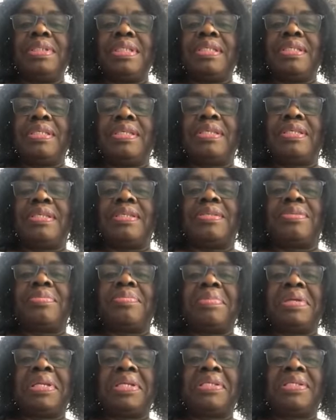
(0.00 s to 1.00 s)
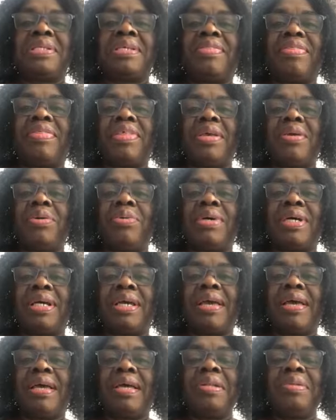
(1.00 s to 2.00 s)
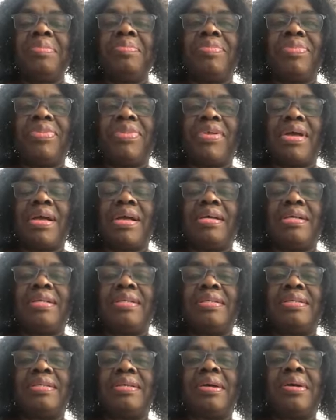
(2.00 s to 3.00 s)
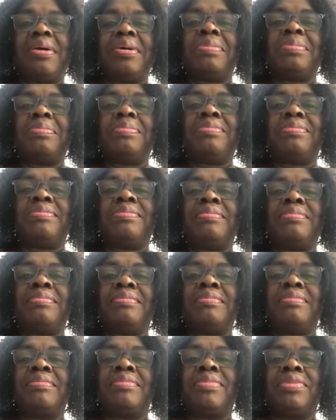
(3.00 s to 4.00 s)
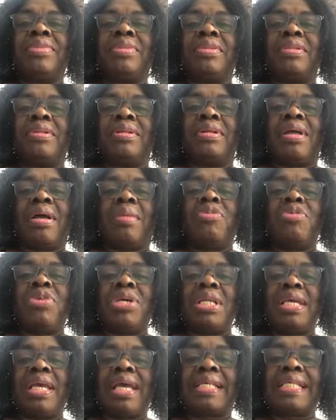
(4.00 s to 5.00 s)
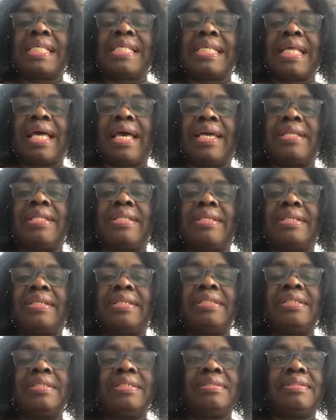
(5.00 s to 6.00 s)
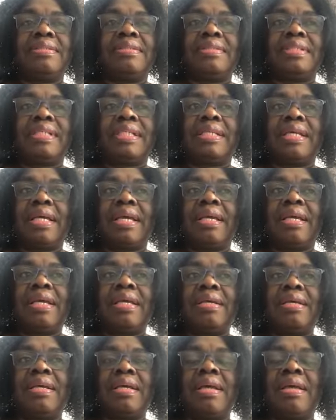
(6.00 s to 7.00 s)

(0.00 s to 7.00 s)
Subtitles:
This is Minister Theo again, and I'm really excited today